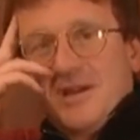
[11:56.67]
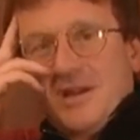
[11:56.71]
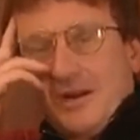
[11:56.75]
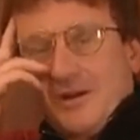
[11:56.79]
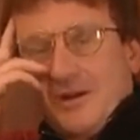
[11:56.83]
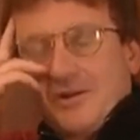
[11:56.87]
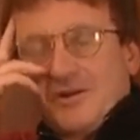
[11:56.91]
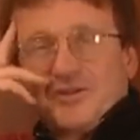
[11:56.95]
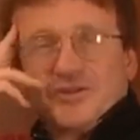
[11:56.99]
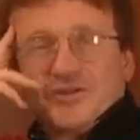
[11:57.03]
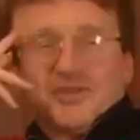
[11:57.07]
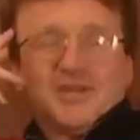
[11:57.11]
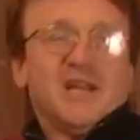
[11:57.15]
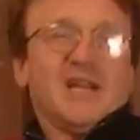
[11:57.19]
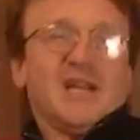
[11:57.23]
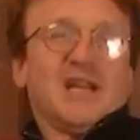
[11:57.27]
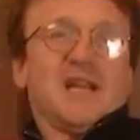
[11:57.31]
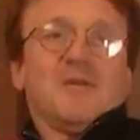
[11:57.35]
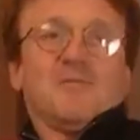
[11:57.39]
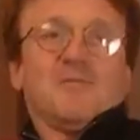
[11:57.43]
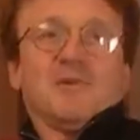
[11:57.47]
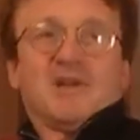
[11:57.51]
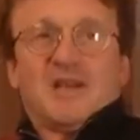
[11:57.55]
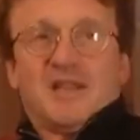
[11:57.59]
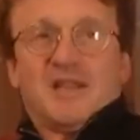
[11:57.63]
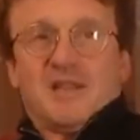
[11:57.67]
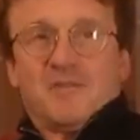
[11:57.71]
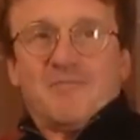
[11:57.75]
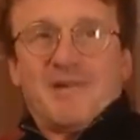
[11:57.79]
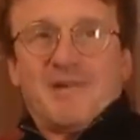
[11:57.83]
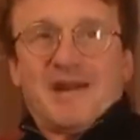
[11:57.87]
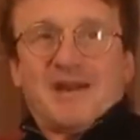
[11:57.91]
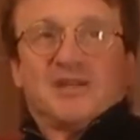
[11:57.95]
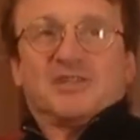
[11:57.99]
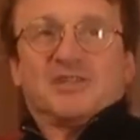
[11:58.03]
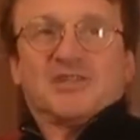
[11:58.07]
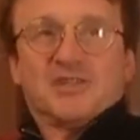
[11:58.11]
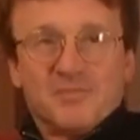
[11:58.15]
Of course, she came on like the
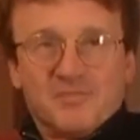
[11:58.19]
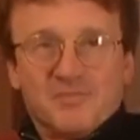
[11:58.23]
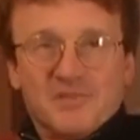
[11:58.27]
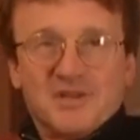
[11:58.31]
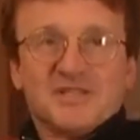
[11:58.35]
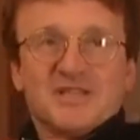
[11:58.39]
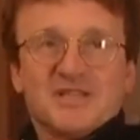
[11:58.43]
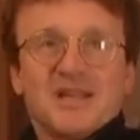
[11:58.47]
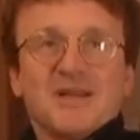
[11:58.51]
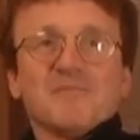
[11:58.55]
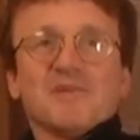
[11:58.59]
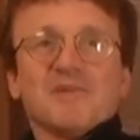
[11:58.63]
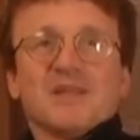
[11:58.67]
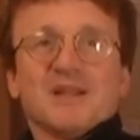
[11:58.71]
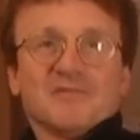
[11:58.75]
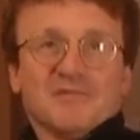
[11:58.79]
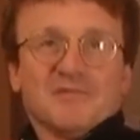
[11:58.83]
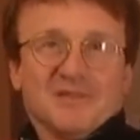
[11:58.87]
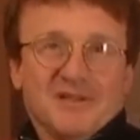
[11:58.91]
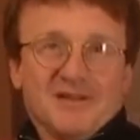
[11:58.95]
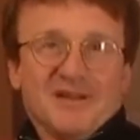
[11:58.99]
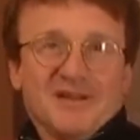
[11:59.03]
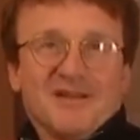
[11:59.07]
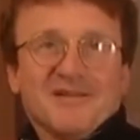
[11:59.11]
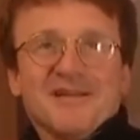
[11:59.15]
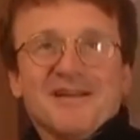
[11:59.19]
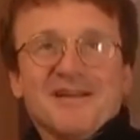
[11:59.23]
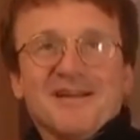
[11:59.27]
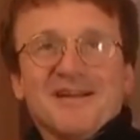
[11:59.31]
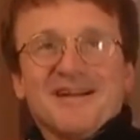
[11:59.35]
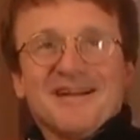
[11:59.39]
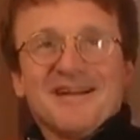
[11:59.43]
battleship Potemkin,